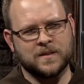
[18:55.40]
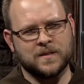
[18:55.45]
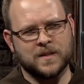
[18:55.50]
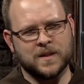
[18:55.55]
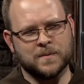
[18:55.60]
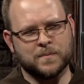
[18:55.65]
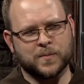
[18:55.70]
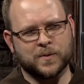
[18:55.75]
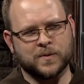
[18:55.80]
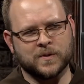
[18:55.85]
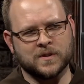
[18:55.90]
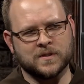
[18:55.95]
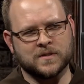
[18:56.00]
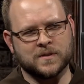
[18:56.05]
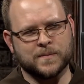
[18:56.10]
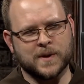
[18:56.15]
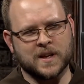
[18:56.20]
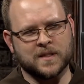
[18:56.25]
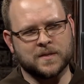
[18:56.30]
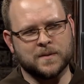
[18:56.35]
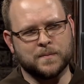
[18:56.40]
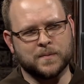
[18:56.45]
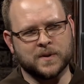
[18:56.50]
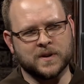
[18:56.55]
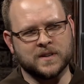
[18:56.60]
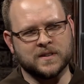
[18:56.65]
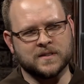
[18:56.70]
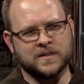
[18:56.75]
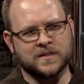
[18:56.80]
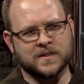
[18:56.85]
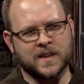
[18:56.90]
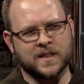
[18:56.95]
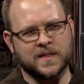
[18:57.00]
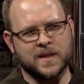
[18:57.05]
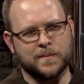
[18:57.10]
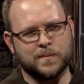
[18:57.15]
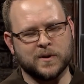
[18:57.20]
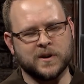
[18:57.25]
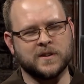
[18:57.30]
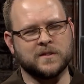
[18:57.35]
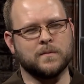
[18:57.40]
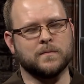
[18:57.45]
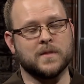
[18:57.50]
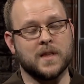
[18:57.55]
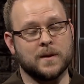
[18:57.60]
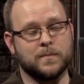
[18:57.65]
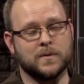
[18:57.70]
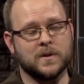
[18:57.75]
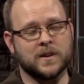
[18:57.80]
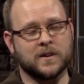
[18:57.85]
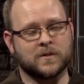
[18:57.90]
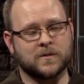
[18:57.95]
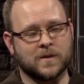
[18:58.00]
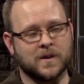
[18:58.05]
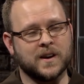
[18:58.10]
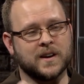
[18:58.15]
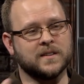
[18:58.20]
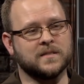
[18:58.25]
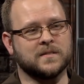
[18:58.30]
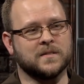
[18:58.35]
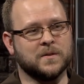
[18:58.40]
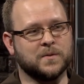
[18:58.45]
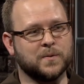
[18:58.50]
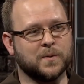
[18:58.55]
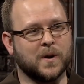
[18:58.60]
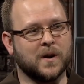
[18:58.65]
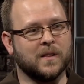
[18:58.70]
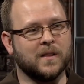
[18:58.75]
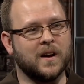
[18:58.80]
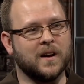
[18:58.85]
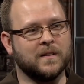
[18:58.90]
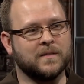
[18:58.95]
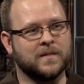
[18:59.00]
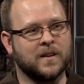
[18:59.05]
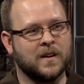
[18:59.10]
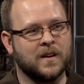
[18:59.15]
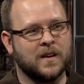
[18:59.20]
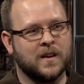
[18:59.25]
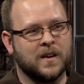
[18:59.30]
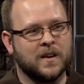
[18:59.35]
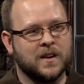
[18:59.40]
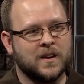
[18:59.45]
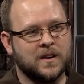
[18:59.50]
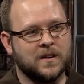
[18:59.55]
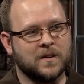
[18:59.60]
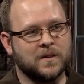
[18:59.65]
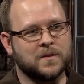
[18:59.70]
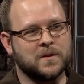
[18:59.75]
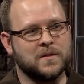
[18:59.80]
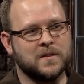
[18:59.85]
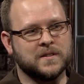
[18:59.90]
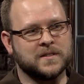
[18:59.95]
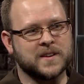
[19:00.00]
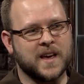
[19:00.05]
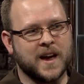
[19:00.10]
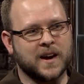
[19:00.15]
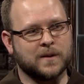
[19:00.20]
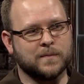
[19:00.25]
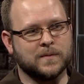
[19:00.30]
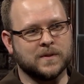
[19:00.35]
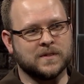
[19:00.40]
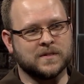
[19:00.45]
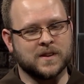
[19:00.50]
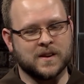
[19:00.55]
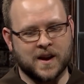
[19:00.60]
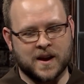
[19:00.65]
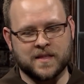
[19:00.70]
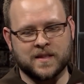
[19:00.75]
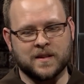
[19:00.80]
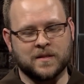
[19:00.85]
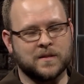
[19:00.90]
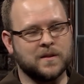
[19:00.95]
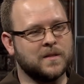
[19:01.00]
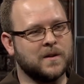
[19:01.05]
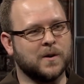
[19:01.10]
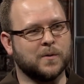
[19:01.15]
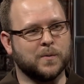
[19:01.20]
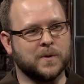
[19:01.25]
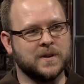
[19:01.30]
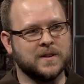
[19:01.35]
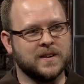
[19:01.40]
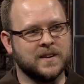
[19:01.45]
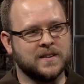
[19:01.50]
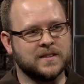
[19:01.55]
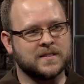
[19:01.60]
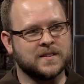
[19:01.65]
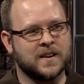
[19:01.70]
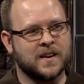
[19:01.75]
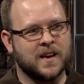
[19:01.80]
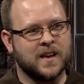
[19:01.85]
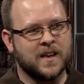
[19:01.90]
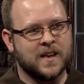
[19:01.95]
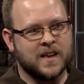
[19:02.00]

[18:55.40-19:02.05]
too the importance about the priests is that they bring, they bring Christ into our life, mm-hmm. you know, through the sacraments and I think through their witness